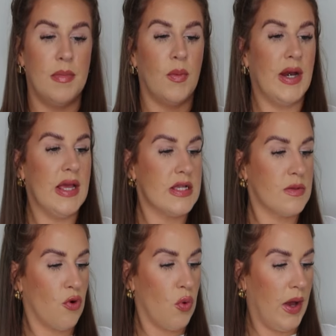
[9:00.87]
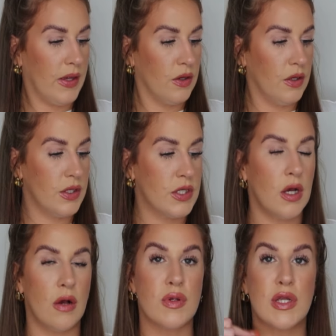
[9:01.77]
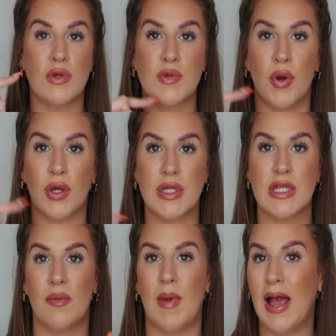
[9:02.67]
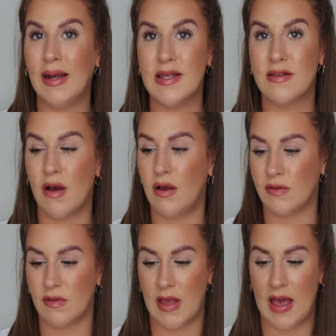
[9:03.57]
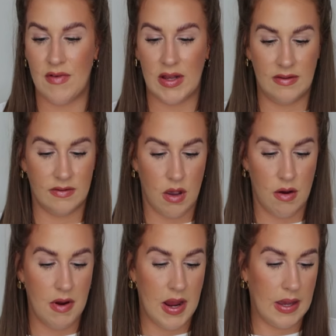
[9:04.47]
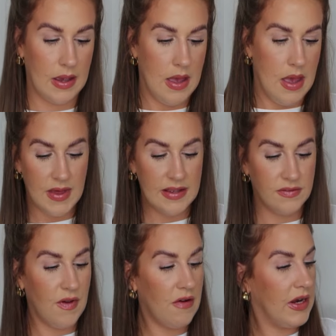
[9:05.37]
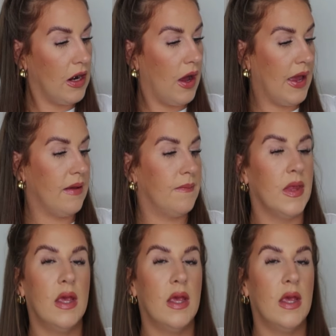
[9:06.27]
But when it is quite good, I'll still spot conceal my acne scars because I have acne scarring. That is very light.